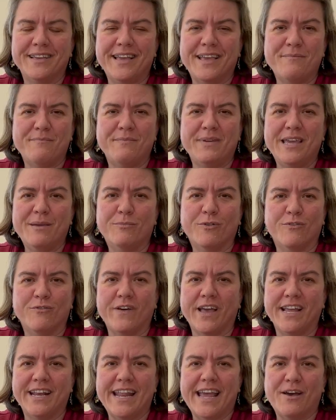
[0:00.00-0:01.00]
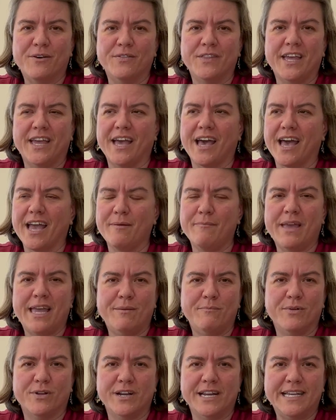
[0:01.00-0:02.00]
And people find out that I
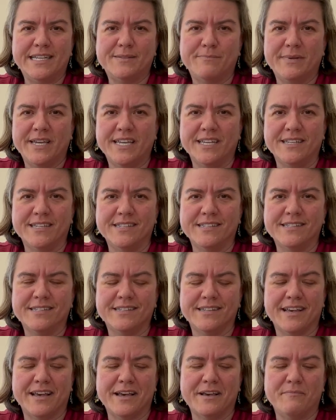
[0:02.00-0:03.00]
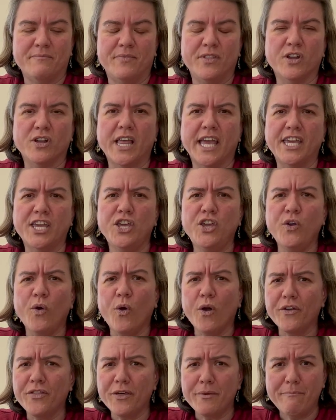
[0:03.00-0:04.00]
made Bernie's mittens. Um, they're like,
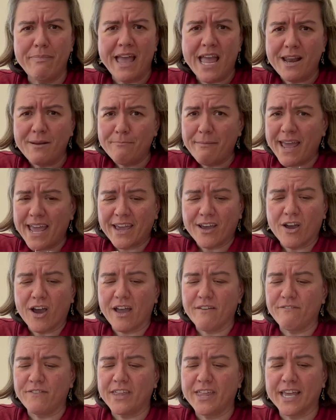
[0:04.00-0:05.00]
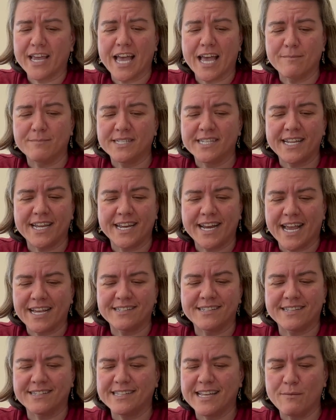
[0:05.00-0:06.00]
"You're the mitten maker? I feel like I'm sitting
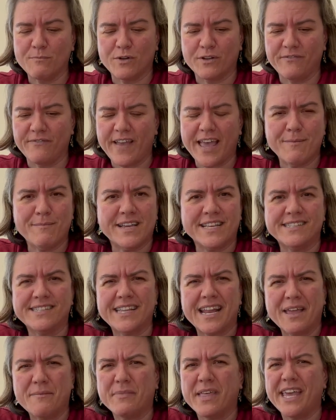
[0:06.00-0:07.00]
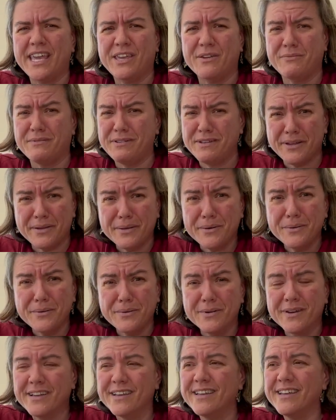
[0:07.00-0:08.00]
next to someone famous." And I'm like, "You
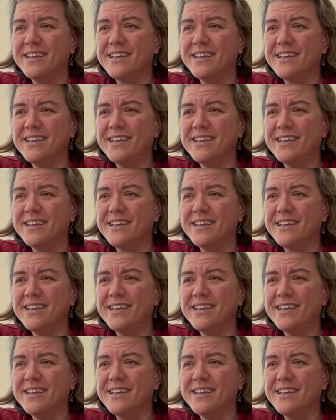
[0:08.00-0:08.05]
do?"